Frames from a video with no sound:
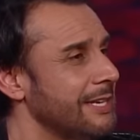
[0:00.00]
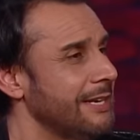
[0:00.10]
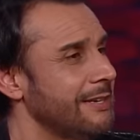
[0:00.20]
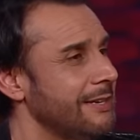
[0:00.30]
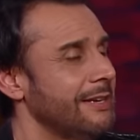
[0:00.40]

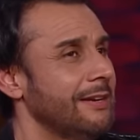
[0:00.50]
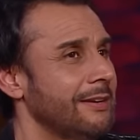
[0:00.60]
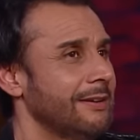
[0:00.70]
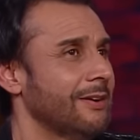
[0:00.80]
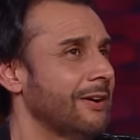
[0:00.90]

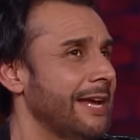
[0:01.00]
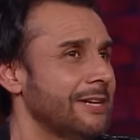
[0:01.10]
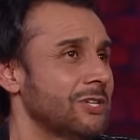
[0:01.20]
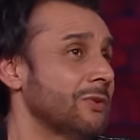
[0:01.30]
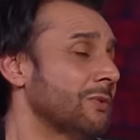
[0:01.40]
in our
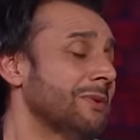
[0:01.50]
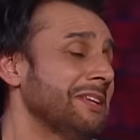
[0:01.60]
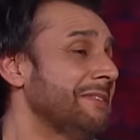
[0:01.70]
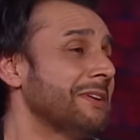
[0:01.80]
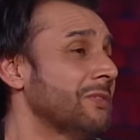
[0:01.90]
nation, or
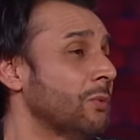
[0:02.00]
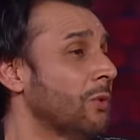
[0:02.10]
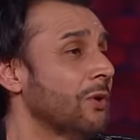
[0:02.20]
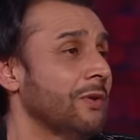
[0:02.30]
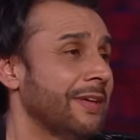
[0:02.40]
really even in the
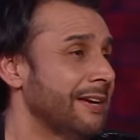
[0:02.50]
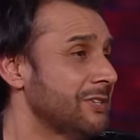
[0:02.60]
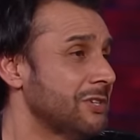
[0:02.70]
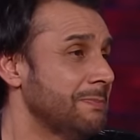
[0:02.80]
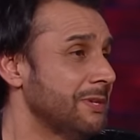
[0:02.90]
world, that
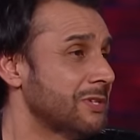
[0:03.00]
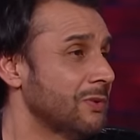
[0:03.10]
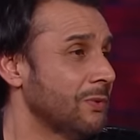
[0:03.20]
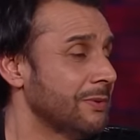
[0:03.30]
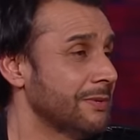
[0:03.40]
should be
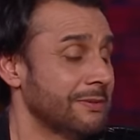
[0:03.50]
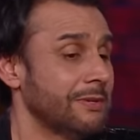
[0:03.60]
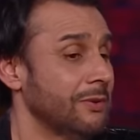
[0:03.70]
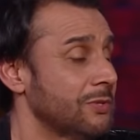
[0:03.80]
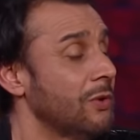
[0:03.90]

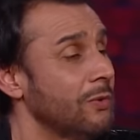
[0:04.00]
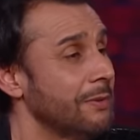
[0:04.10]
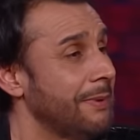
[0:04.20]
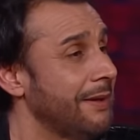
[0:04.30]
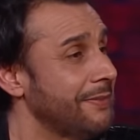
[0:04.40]
told
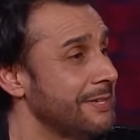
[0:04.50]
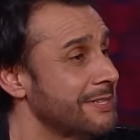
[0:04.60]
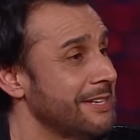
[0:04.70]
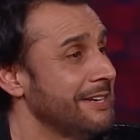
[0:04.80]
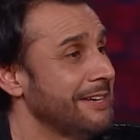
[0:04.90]
about
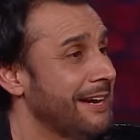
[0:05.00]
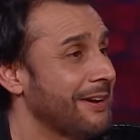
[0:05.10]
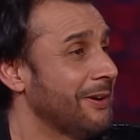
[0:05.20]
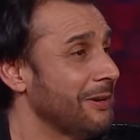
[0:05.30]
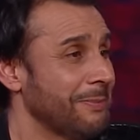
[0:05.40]
these.
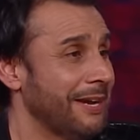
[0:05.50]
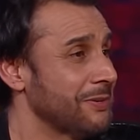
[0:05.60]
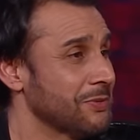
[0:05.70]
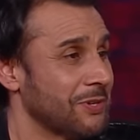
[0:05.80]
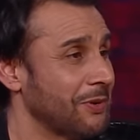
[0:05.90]
I call them
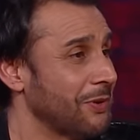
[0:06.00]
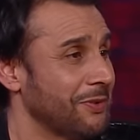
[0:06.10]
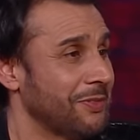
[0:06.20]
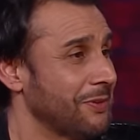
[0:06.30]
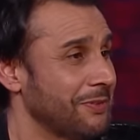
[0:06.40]
angels on
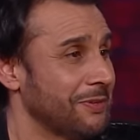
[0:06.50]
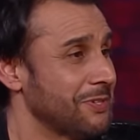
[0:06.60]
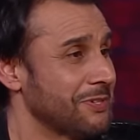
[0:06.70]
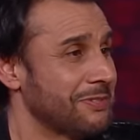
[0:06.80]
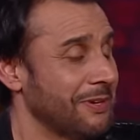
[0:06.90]
earth.
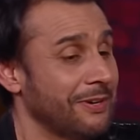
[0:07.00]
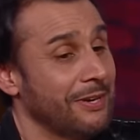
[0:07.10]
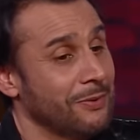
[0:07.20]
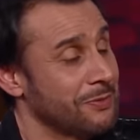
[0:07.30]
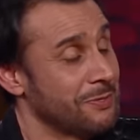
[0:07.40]
They're heroes